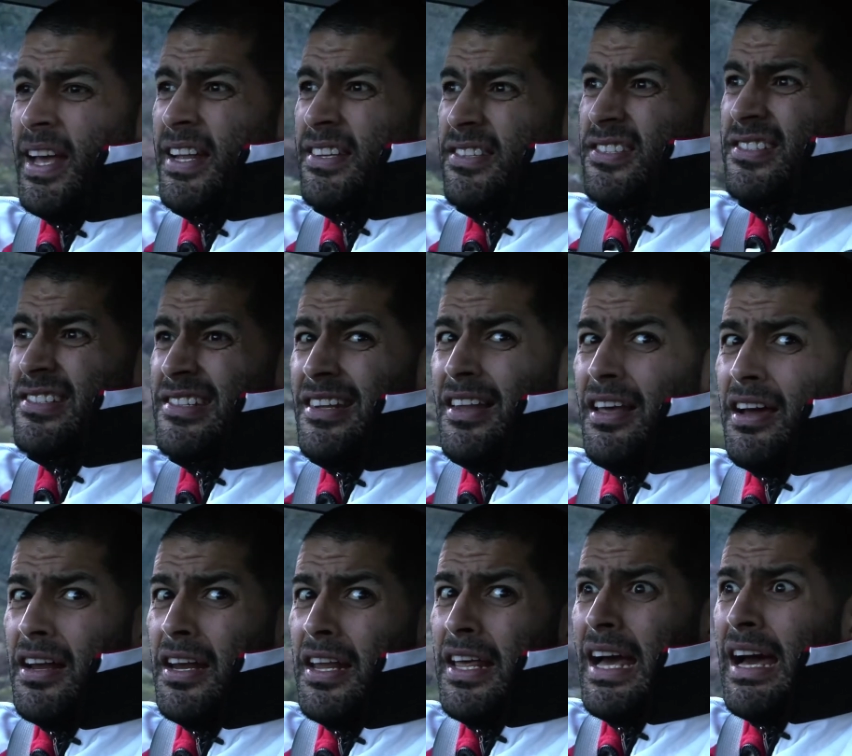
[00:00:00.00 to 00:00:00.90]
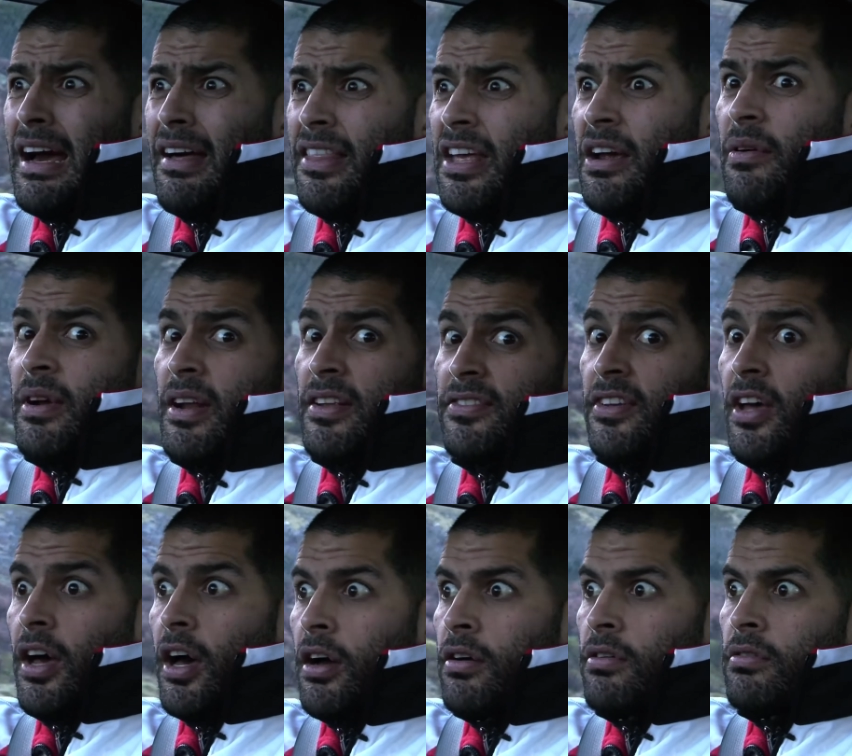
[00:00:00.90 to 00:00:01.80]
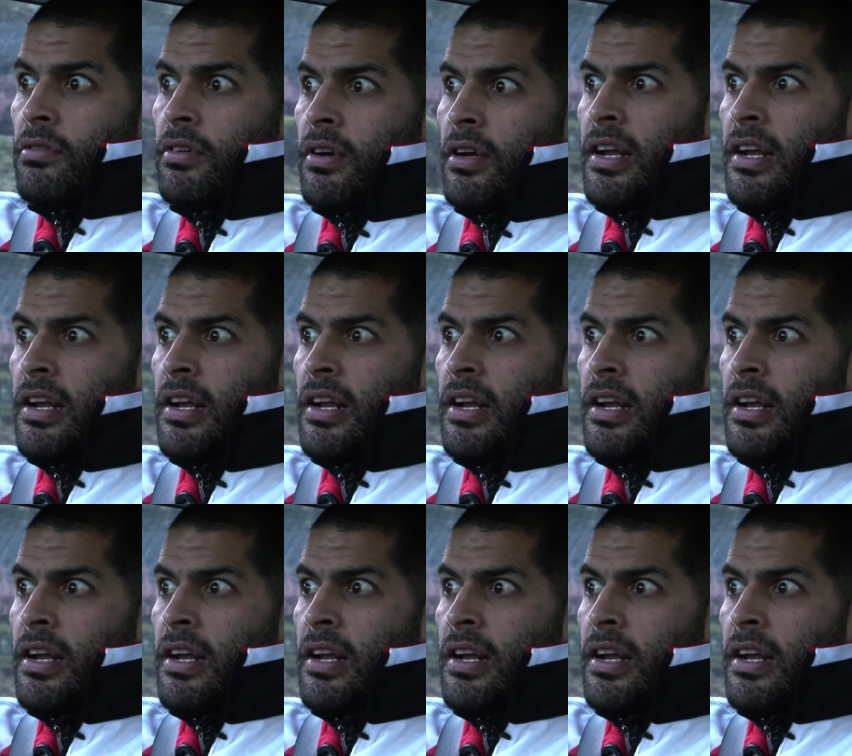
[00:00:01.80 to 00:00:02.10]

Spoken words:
It's slightly out there in its own